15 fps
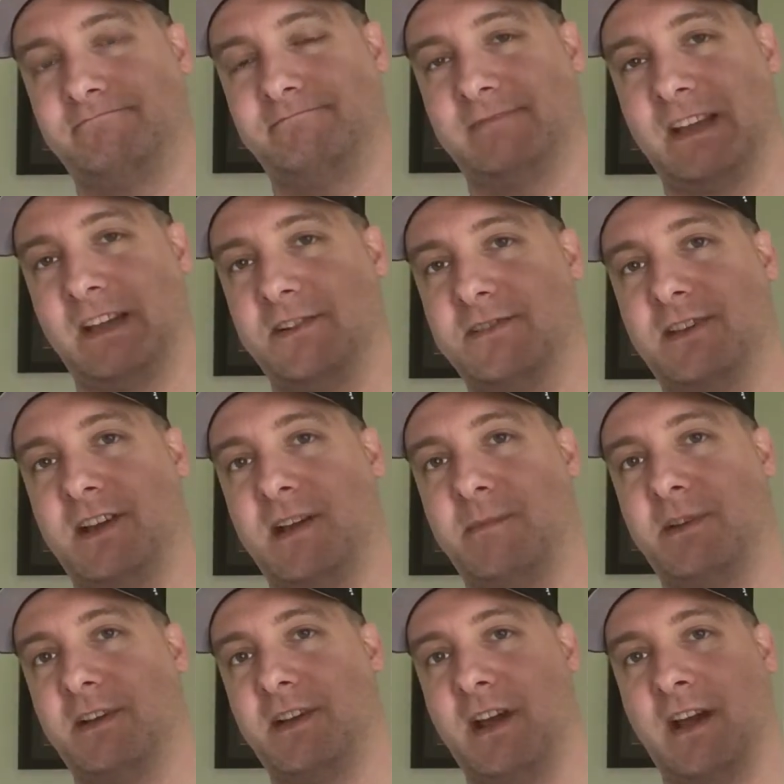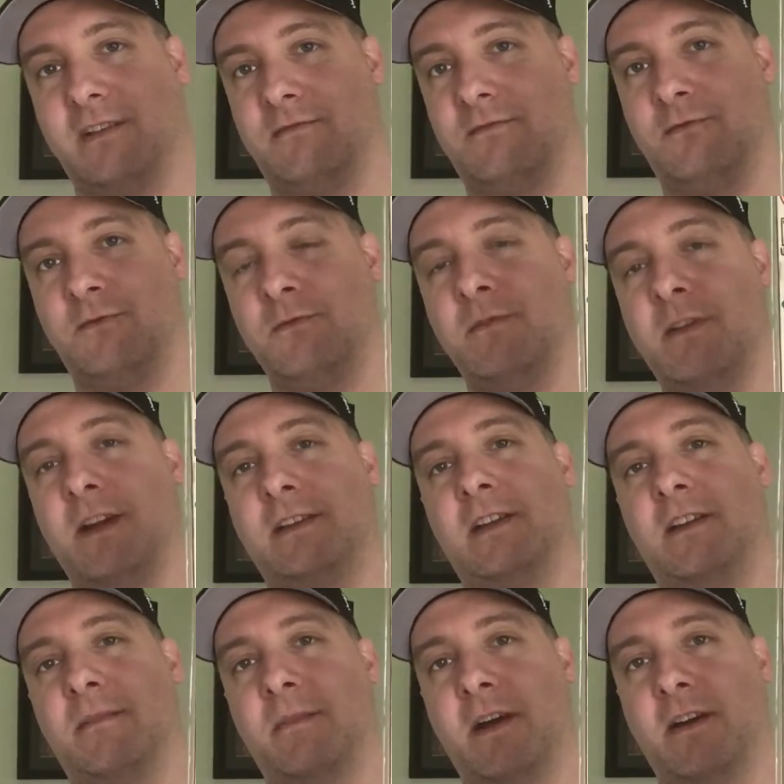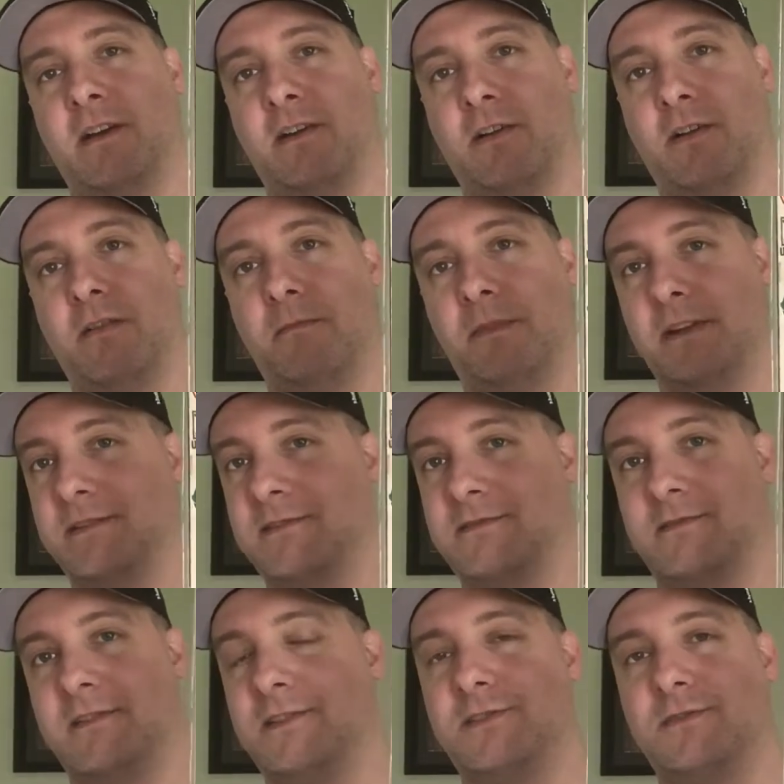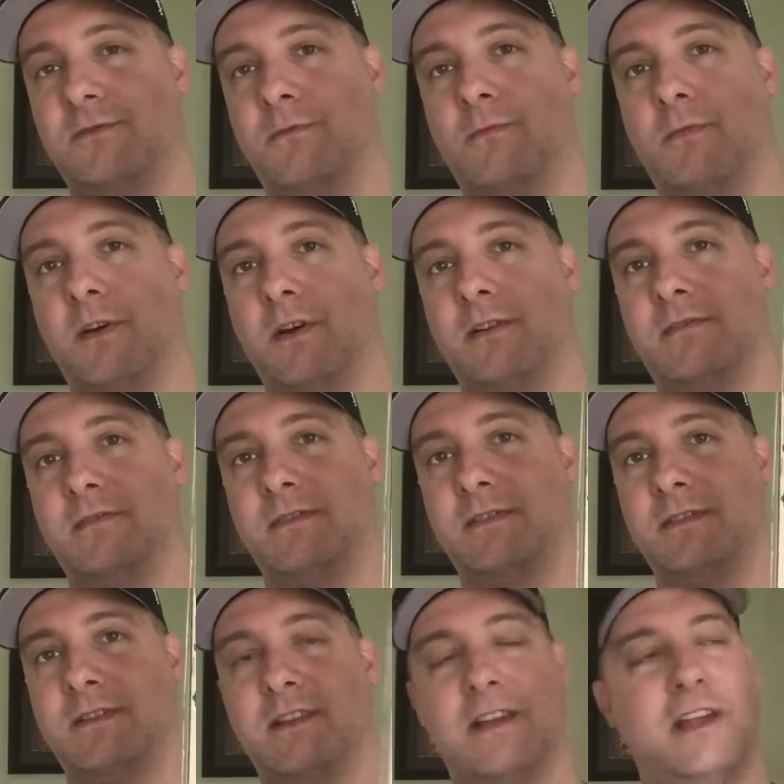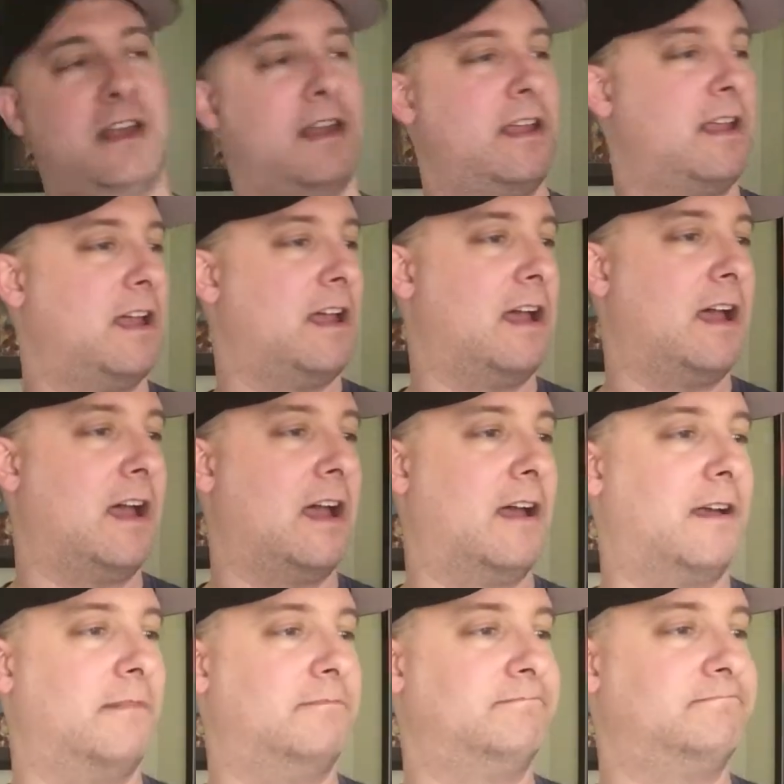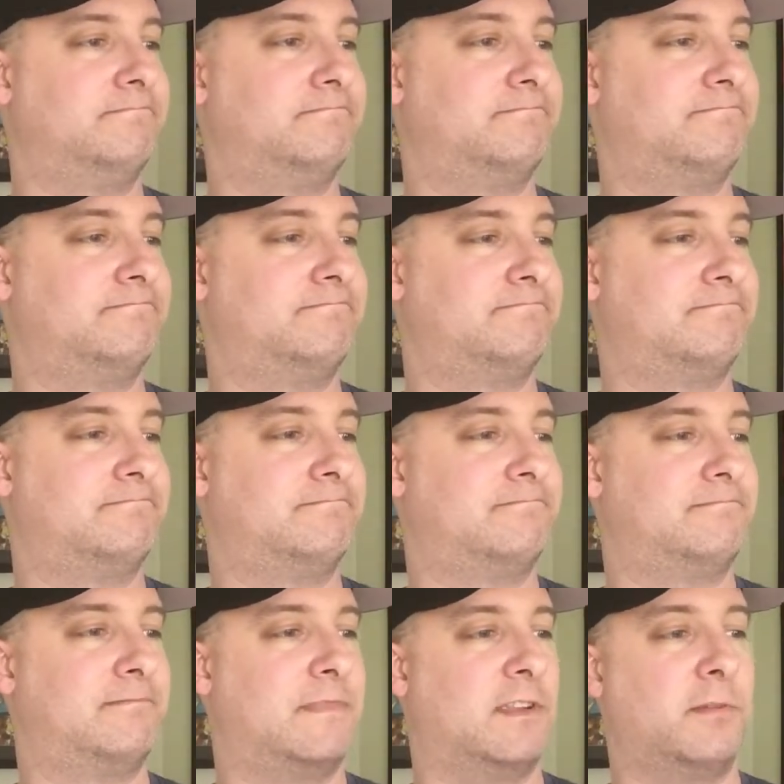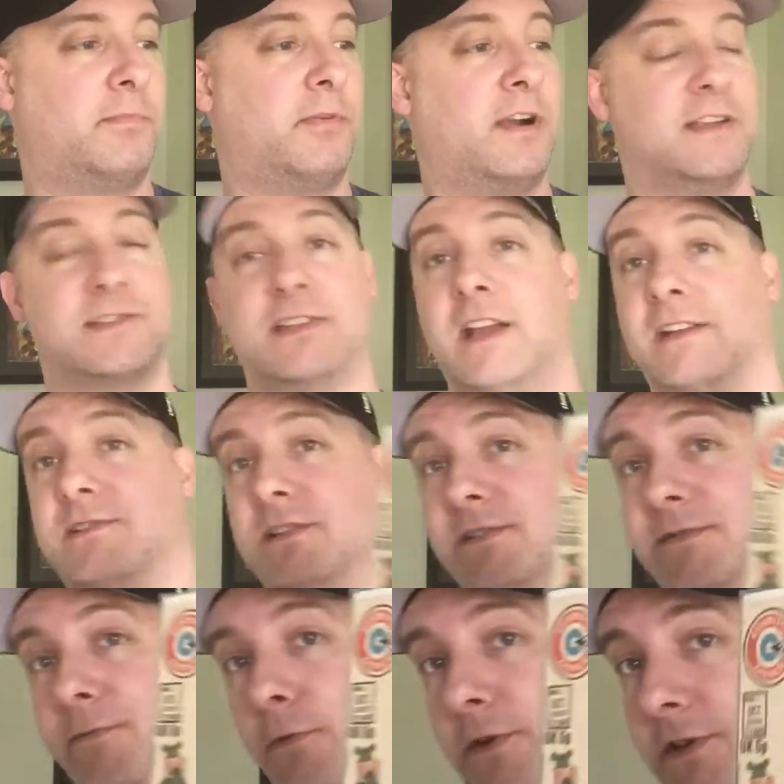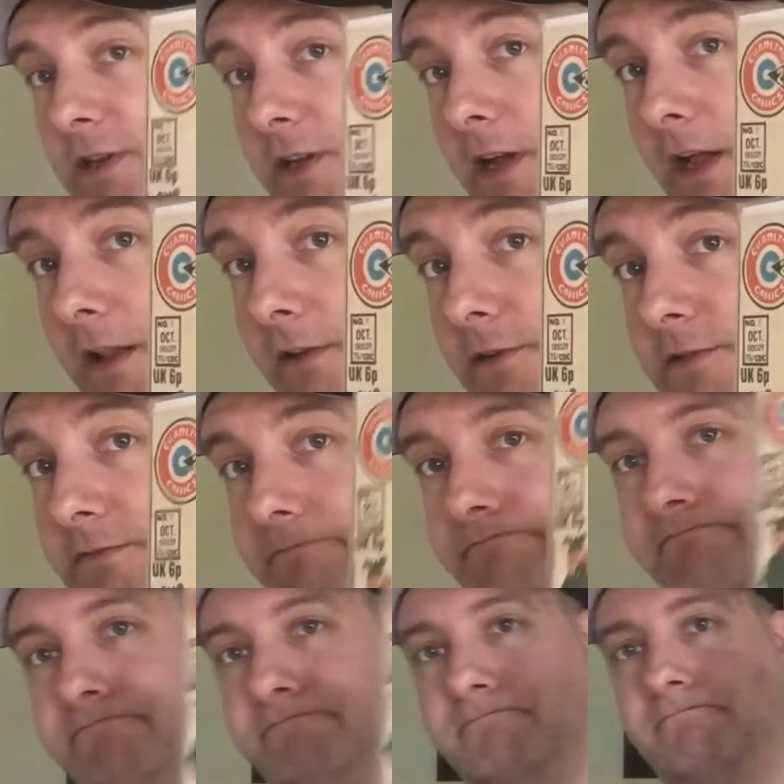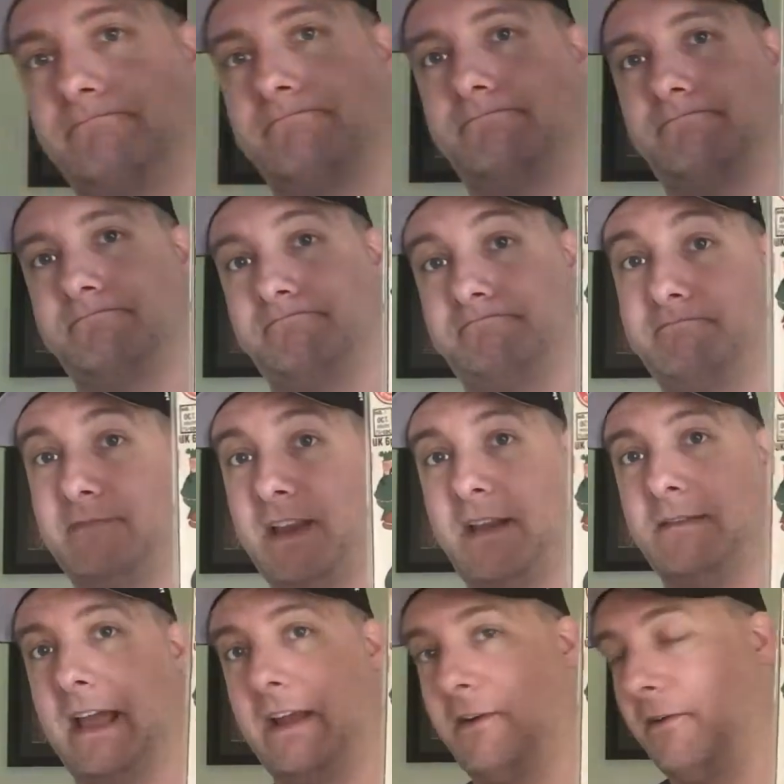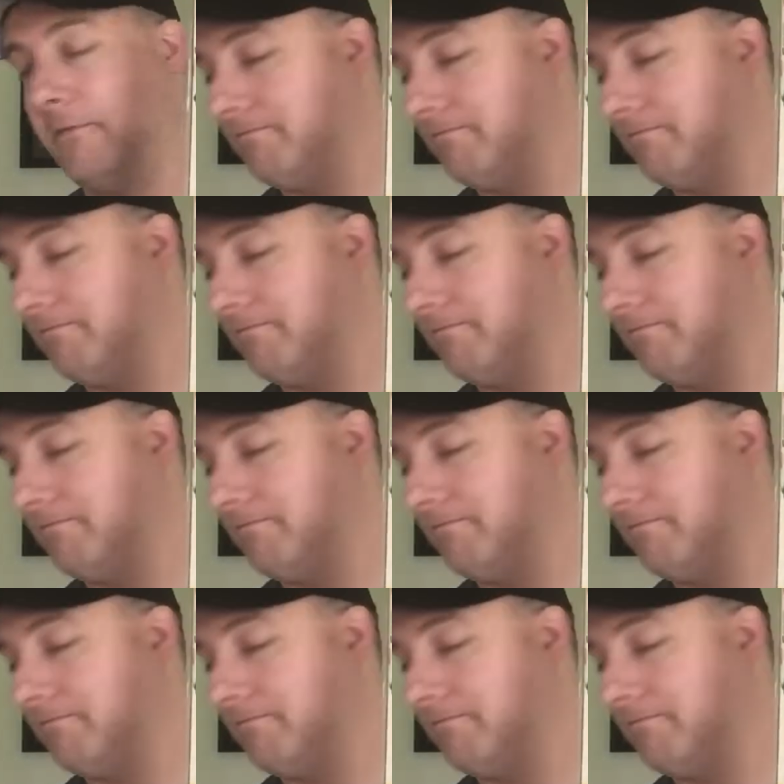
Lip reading: Here's a comic I do not care about at all, but it's an issue 1. Their price tag says $14. I don't know.